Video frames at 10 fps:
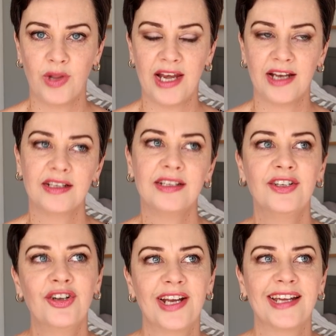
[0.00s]
And I, you
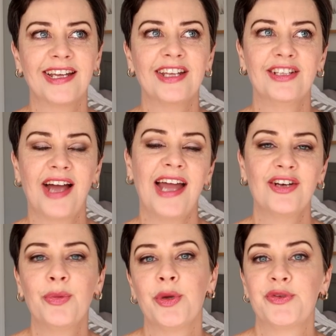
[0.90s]
know, like I had
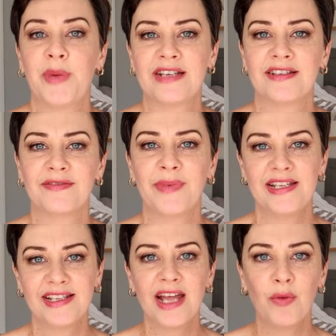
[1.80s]
no perspective.
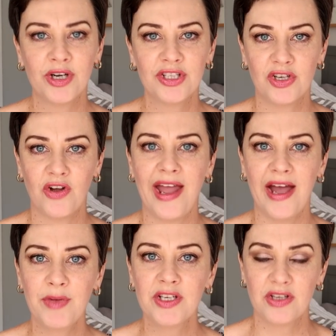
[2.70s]
Basically, I wanted to know
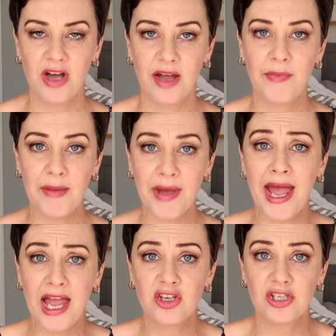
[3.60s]
how much time am I
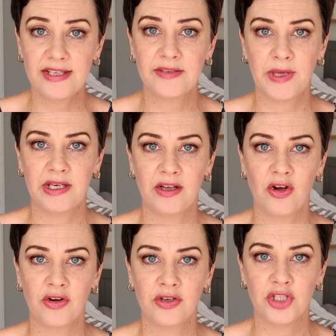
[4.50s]
actually spending
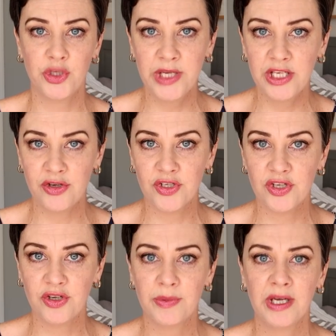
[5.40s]
on doing
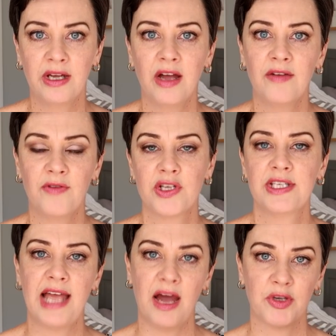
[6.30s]
YouTube
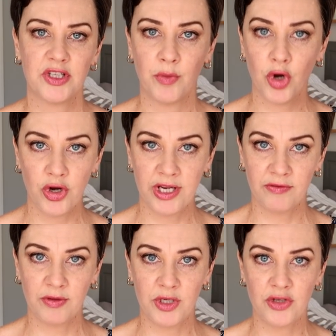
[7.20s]
versus how much I'm earning
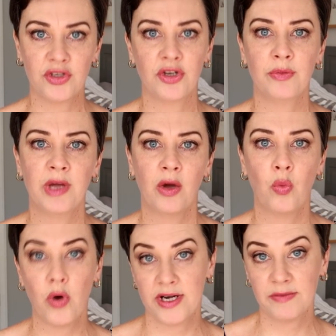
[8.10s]
from YouTube.
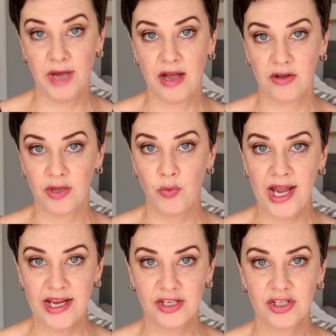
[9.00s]
What is my hourly
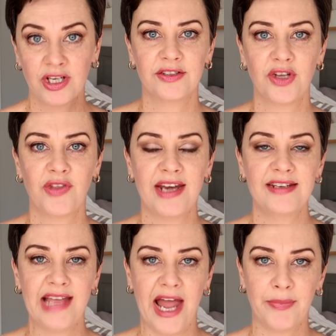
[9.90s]
wage? So that
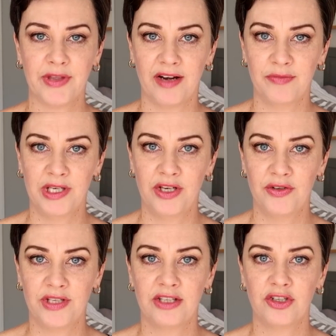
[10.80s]
is the app that I've been
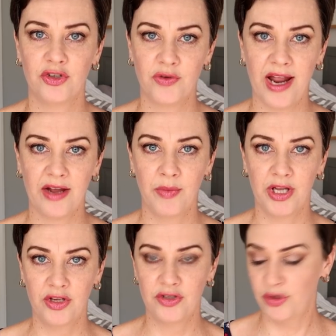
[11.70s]
using to track my
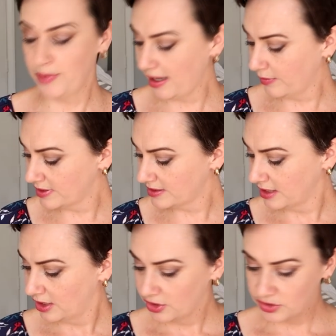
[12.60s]
YouTube hours.
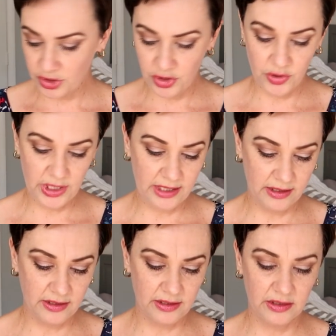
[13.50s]
So you
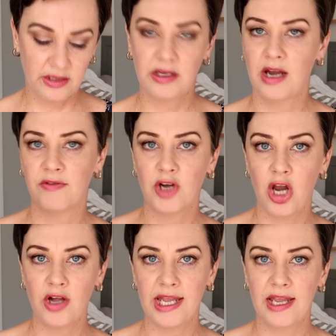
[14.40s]
can kind of
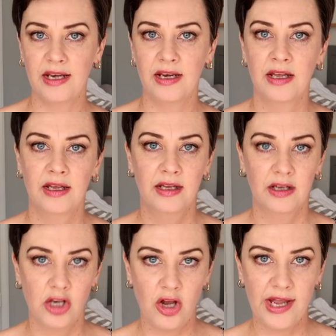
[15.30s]
clock in,
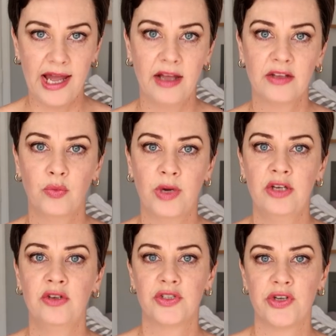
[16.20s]
clock out
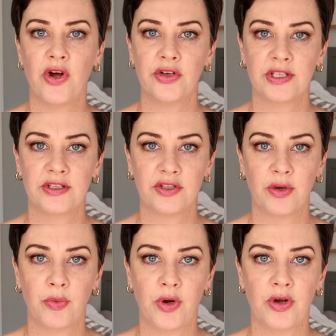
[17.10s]
when you start and
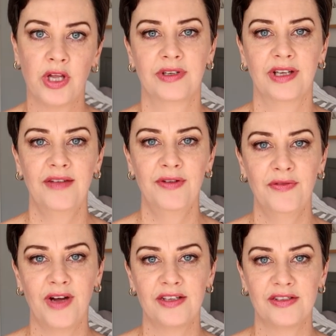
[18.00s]
stop work if you
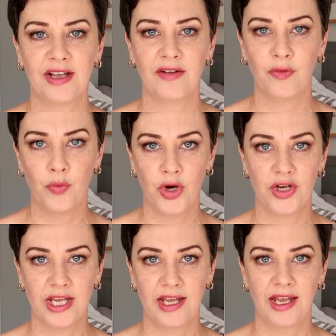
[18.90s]
find yourself
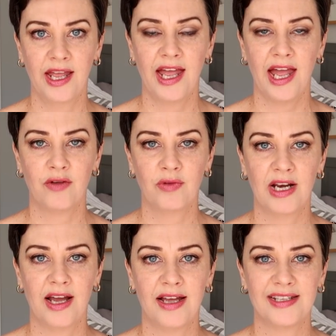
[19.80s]
working and
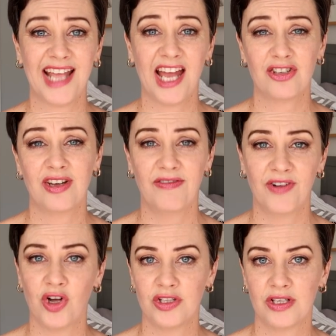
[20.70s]
realize, actually I
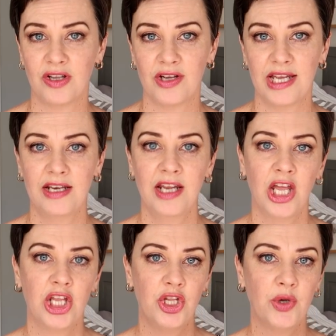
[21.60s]
forgot to clock in,
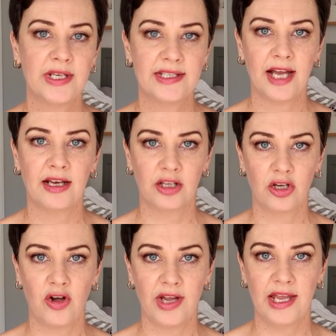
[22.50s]
you can tell it
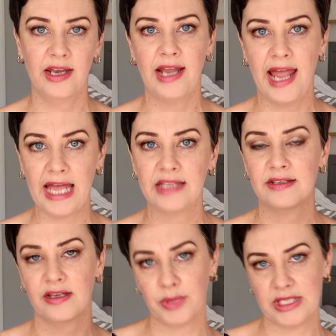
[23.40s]
clock in
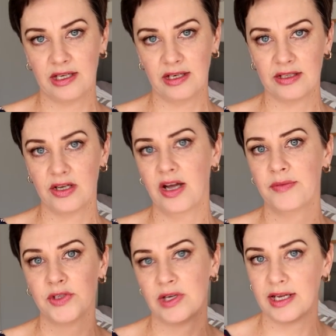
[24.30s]
at a particular
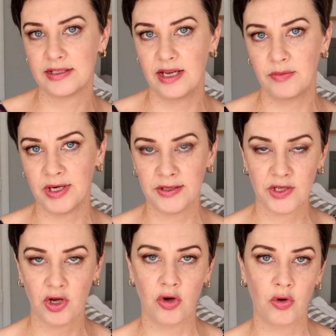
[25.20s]
time. So like 10 minutes
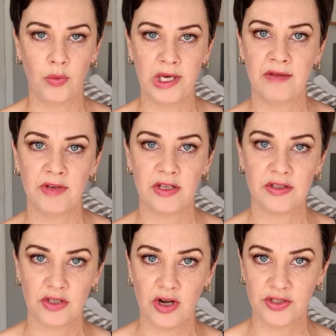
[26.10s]
ago or whenever you
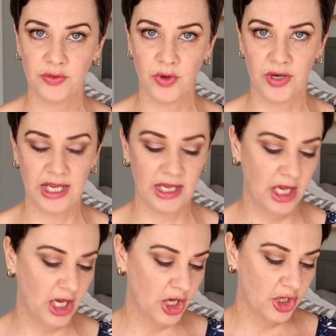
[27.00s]
started working,
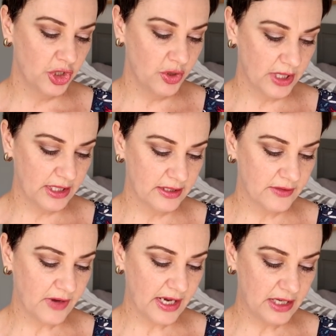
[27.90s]
you can
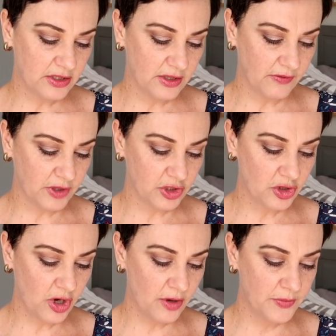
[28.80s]
divide it into different
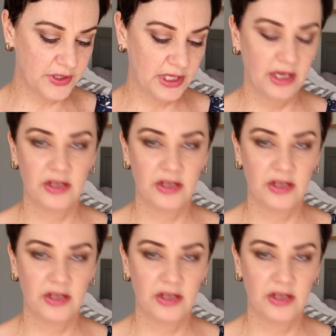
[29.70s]
jobs.